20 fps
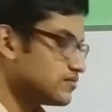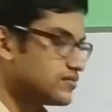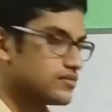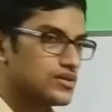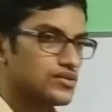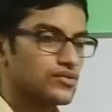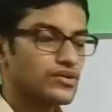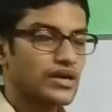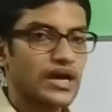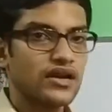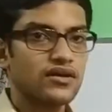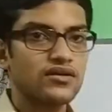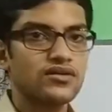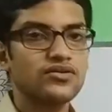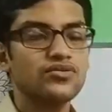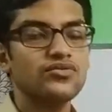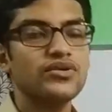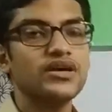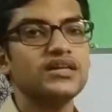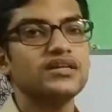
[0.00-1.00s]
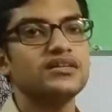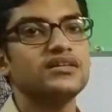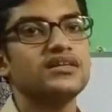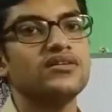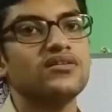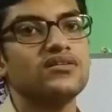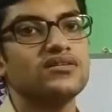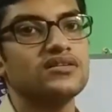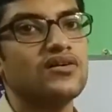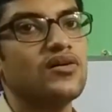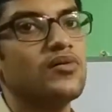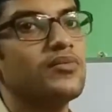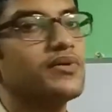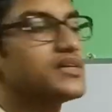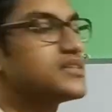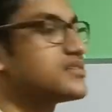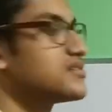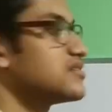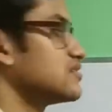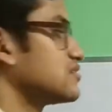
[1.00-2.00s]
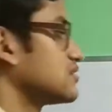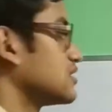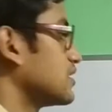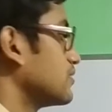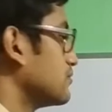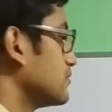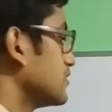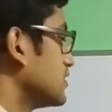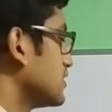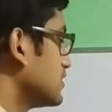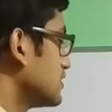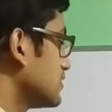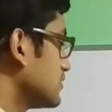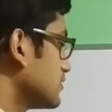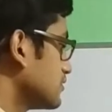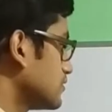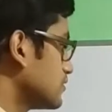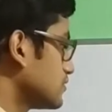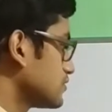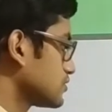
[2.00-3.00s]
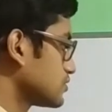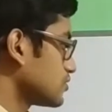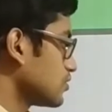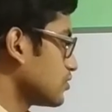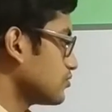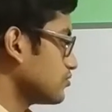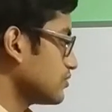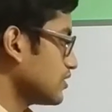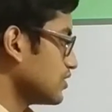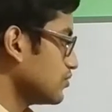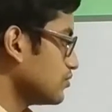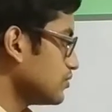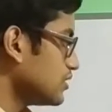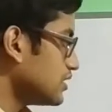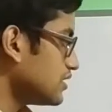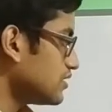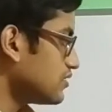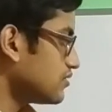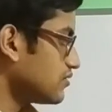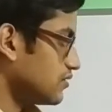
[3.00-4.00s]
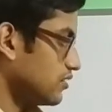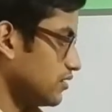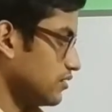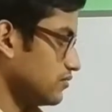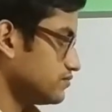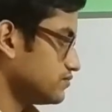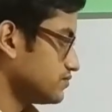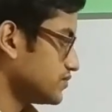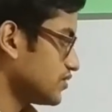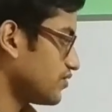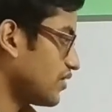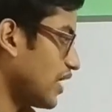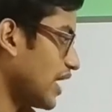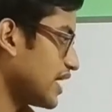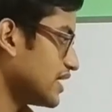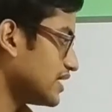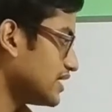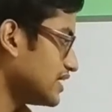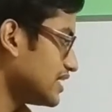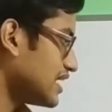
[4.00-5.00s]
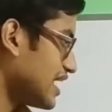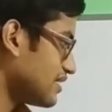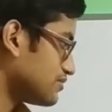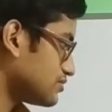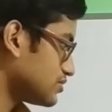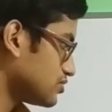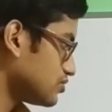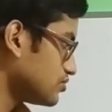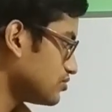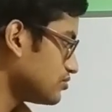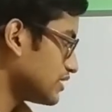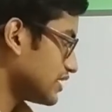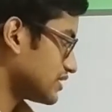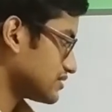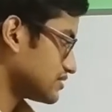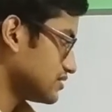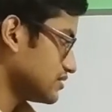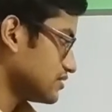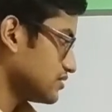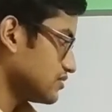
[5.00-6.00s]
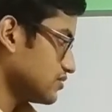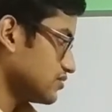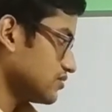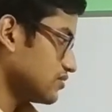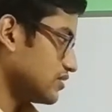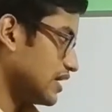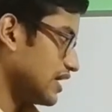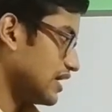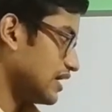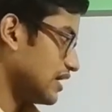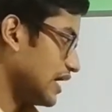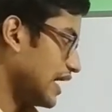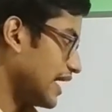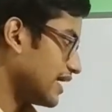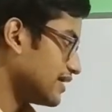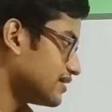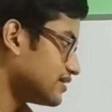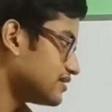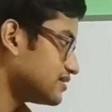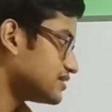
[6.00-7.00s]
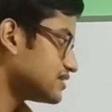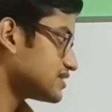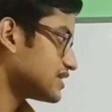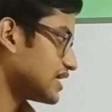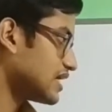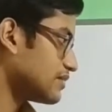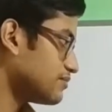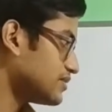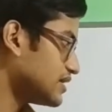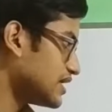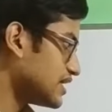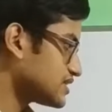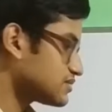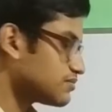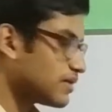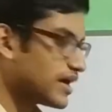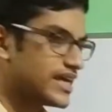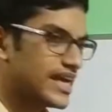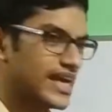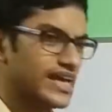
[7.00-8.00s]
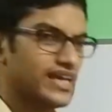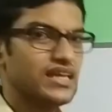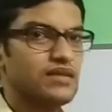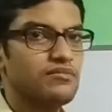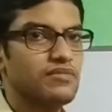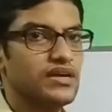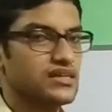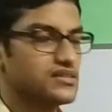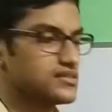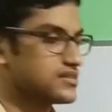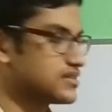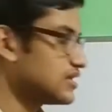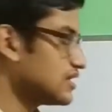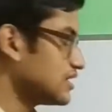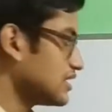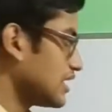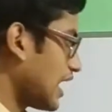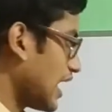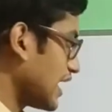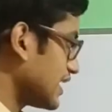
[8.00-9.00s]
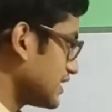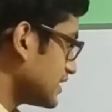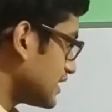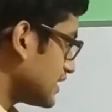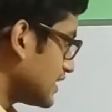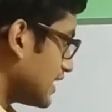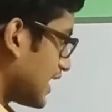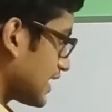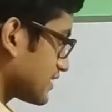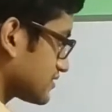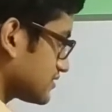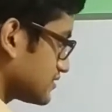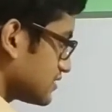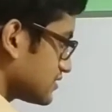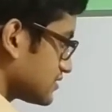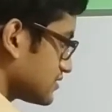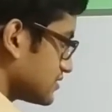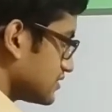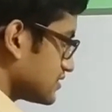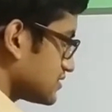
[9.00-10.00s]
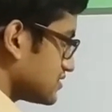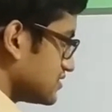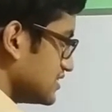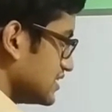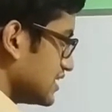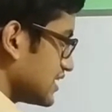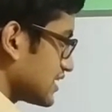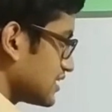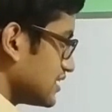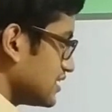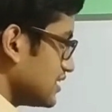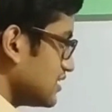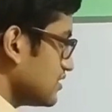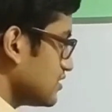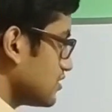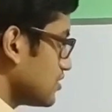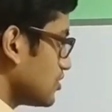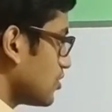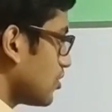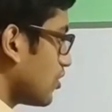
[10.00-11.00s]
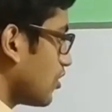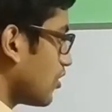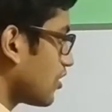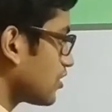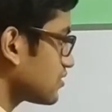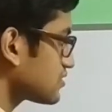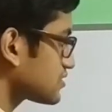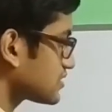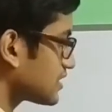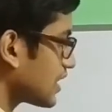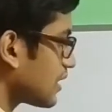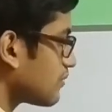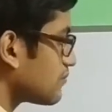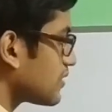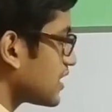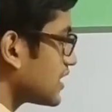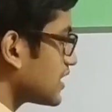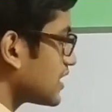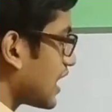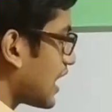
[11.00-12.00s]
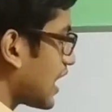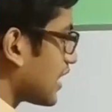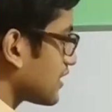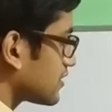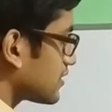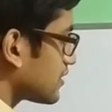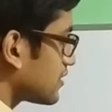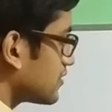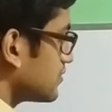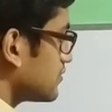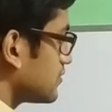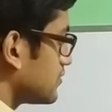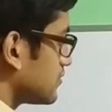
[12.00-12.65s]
you cannot do anything on the operating system. So you will finally have to handle these APIs by any means, either access this directly or some by other